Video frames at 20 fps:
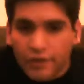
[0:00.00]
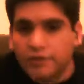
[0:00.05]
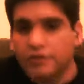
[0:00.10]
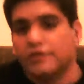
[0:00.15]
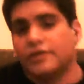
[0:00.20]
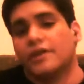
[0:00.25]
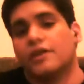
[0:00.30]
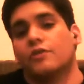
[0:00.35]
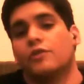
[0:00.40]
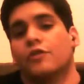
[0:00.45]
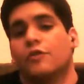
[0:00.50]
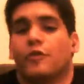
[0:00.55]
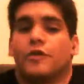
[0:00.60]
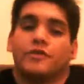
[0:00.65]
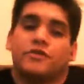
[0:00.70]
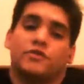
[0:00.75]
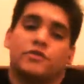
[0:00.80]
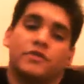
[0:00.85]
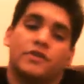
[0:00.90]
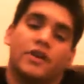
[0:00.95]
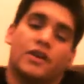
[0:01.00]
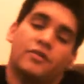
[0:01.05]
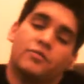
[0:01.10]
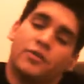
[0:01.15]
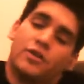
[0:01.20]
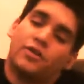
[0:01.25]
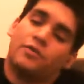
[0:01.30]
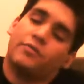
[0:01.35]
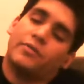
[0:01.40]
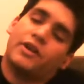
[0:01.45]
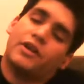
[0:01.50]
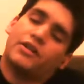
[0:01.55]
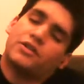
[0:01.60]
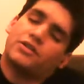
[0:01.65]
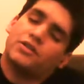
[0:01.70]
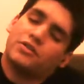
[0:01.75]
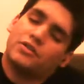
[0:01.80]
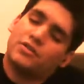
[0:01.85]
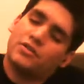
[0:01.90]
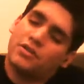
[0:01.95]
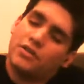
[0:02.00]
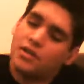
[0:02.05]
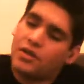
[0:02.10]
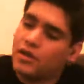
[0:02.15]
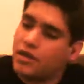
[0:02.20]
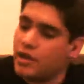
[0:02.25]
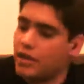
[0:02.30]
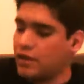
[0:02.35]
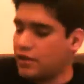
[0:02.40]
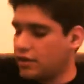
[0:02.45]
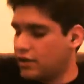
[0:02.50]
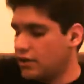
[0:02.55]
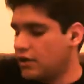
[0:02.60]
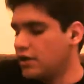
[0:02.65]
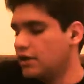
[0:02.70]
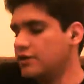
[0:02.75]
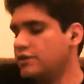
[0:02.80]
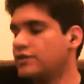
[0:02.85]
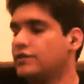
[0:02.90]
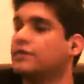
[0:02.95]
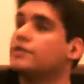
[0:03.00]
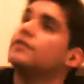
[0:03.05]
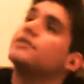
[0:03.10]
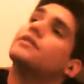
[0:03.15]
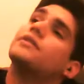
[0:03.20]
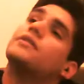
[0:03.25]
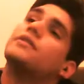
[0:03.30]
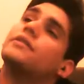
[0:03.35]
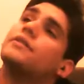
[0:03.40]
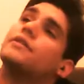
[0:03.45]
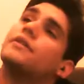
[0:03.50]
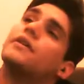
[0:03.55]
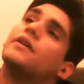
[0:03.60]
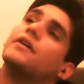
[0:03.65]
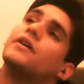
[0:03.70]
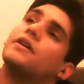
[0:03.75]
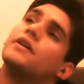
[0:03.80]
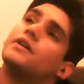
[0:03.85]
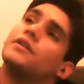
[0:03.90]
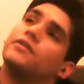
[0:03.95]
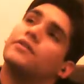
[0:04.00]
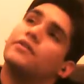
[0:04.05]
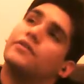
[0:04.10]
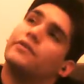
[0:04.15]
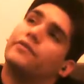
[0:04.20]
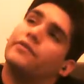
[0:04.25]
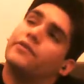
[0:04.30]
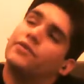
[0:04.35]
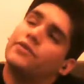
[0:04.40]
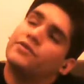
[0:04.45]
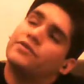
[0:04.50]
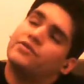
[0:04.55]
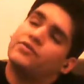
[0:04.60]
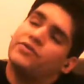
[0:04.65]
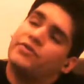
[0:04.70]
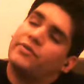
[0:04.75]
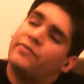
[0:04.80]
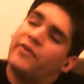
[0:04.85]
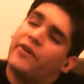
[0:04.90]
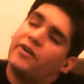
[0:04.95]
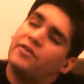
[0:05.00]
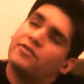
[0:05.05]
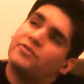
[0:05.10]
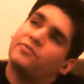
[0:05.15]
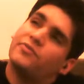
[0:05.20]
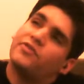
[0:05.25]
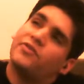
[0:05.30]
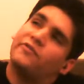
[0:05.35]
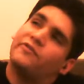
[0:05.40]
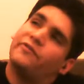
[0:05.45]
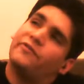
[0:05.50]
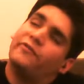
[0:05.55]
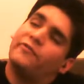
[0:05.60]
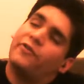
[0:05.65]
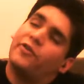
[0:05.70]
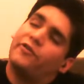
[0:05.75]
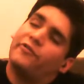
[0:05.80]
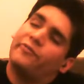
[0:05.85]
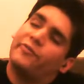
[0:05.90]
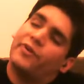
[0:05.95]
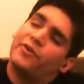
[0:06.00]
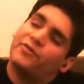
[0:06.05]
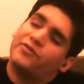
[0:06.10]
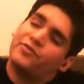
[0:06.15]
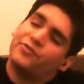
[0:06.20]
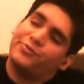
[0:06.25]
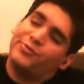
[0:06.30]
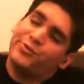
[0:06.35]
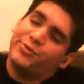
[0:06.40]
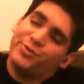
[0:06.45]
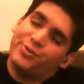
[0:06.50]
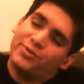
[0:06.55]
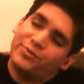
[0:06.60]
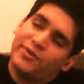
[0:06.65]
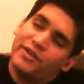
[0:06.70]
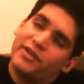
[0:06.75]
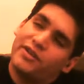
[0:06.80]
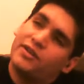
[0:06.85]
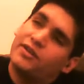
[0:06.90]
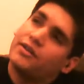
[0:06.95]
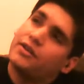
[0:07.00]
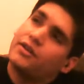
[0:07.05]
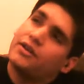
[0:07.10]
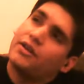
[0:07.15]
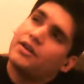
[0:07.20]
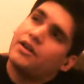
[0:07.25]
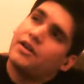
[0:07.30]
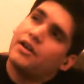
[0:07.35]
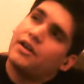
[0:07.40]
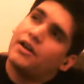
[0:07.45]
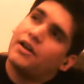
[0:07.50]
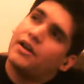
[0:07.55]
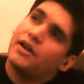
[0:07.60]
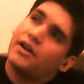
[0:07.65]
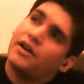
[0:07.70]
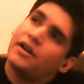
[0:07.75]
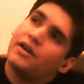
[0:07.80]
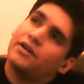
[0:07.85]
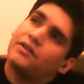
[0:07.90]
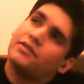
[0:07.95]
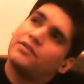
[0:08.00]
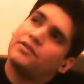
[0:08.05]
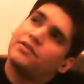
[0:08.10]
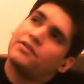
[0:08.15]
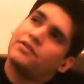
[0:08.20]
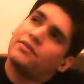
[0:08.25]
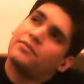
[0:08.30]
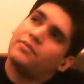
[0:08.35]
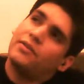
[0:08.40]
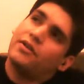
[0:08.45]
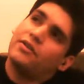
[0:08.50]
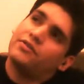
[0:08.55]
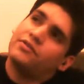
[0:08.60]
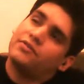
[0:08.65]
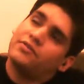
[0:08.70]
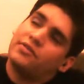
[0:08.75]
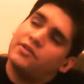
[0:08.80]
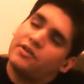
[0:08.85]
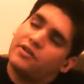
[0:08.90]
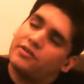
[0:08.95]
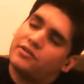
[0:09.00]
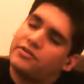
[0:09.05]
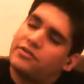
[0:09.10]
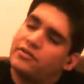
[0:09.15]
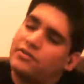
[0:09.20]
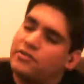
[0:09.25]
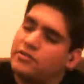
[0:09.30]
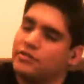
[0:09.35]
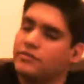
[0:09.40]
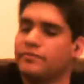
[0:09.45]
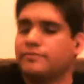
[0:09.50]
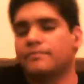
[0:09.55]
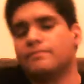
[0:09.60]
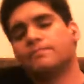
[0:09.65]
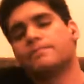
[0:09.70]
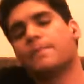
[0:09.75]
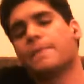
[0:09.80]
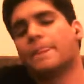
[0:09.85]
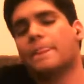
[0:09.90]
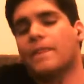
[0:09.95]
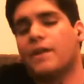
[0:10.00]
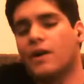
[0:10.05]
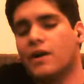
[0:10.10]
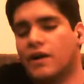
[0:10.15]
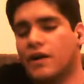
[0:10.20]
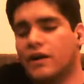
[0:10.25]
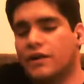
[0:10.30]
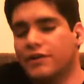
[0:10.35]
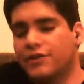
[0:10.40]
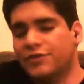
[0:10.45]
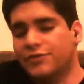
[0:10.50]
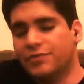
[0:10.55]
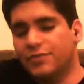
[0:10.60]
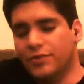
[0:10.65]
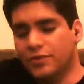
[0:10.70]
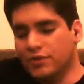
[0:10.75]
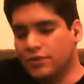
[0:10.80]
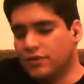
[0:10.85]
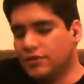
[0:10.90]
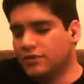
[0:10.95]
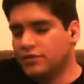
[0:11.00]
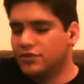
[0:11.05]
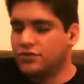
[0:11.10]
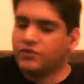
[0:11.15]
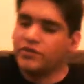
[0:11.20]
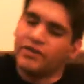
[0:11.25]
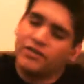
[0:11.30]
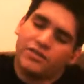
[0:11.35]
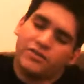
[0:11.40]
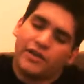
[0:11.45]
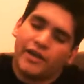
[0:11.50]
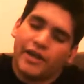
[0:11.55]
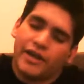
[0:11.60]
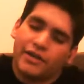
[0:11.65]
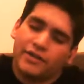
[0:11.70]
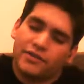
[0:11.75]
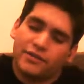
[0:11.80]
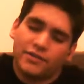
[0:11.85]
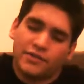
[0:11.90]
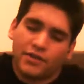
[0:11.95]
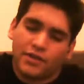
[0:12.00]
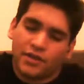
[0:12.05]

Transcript: today we went to the anime convention. I got the first 3 volumes of Monster Musume and the Monster Hunter art book illustration guide.